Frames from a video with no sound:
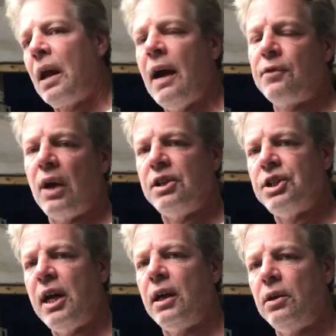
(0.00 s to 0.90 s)
after I
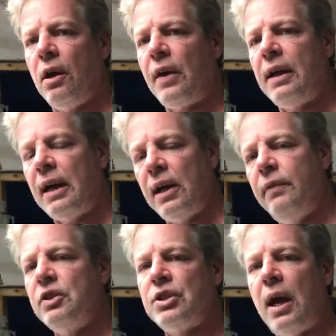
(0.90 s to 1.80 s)
shake it and all that, and I
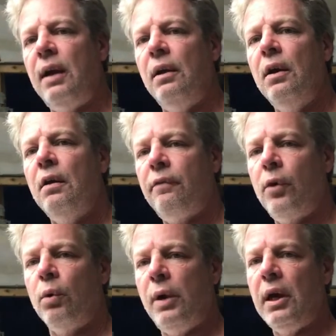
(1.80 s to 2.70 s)
leave it set
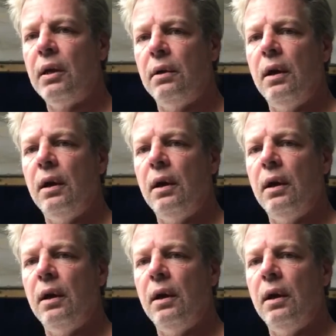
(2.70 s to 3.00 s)
for a week.